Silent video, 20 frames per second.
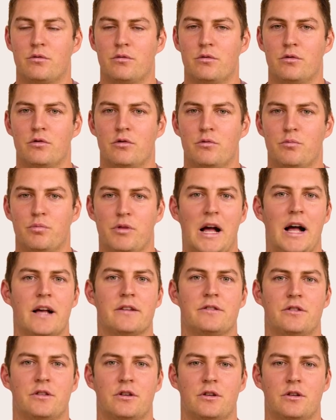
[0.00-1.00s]
through
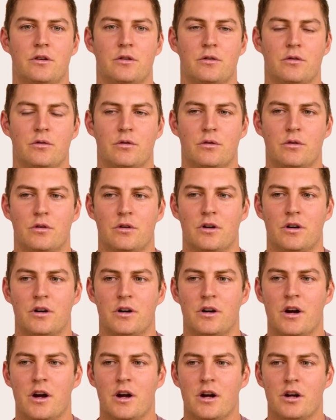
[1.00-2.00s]
plaster
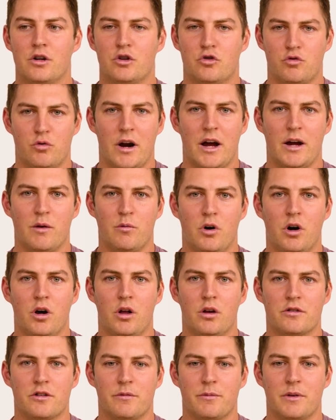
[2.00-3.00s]
or drywall
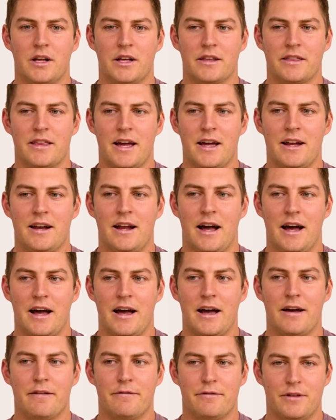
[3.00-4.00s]
or something like that.
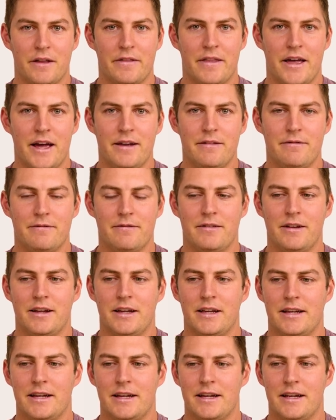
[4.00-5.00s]
I've done that
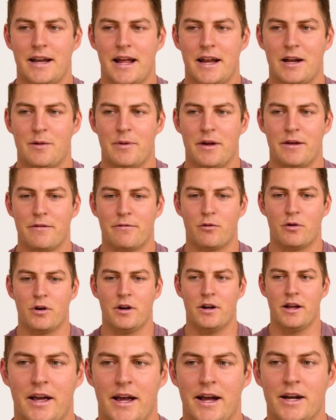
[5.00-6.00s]
and had to pay for
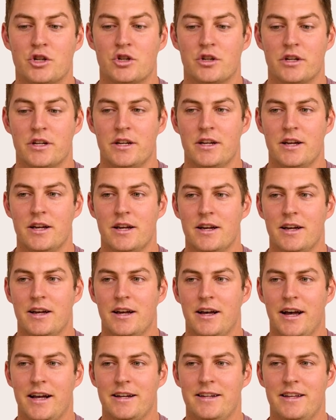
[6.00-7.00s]
it. Actually,
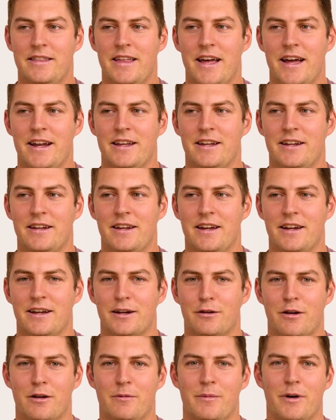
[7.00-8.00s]
I did that in
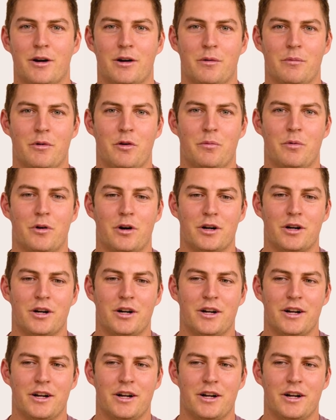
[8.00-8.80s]
Great American Ballpark.